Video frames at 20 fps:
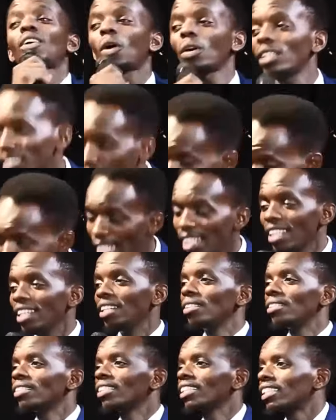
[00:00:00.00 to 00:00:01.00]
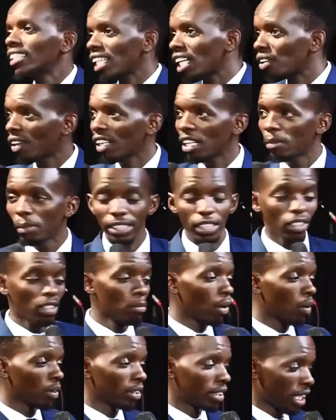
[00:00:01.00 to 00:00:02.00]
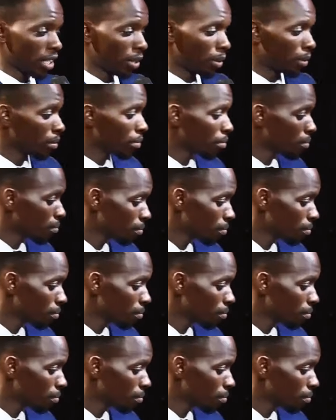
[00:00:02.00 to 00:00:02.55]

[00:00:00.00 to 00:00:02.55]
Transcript: continued. Shake your neighbor, tell neighbor, continue.